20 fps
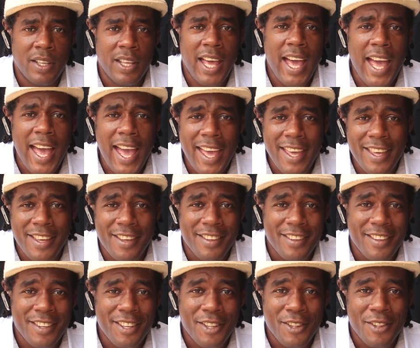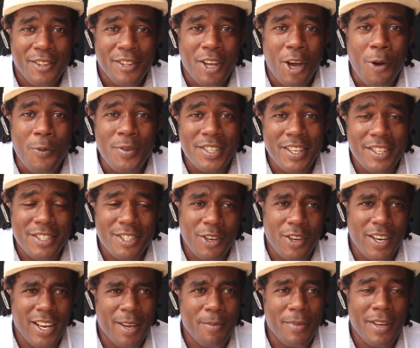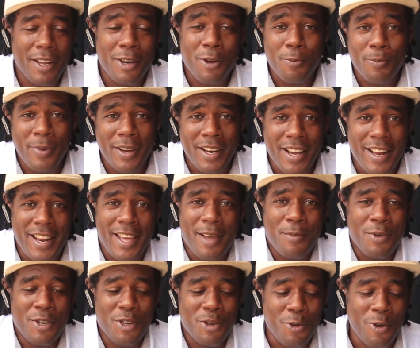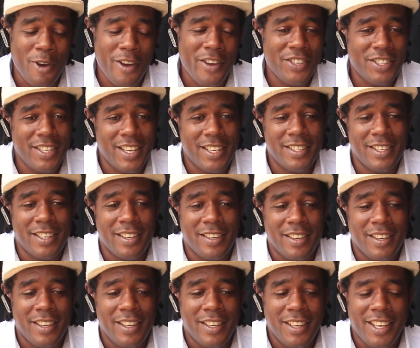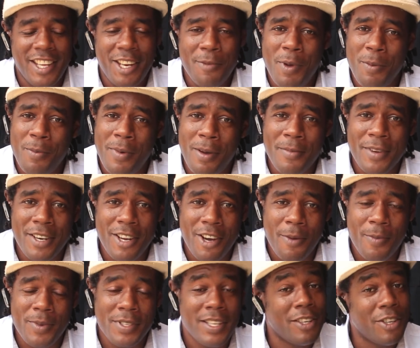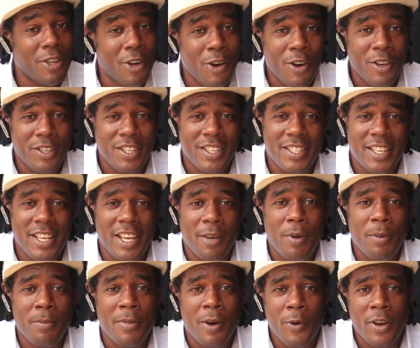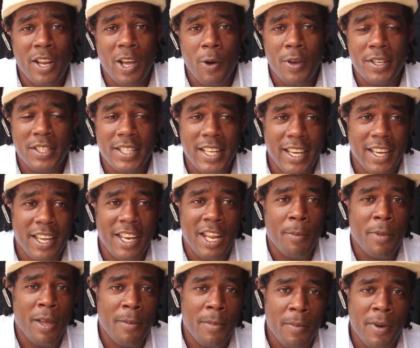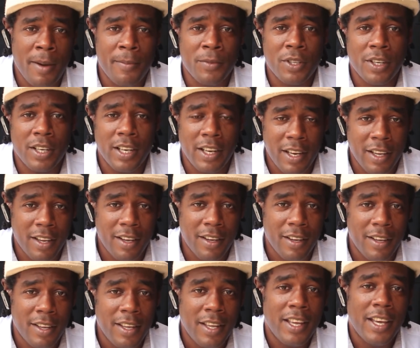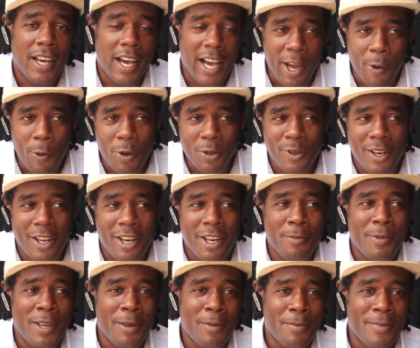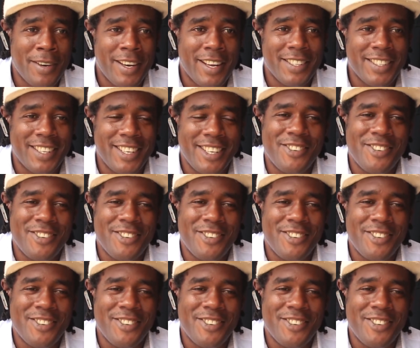hey, how was your son? And I look on her like me know her, and she said, you remember my dad? I said, no. She said, you remember when they was taking your baby mom to clinic? I was one of the baby mothers, and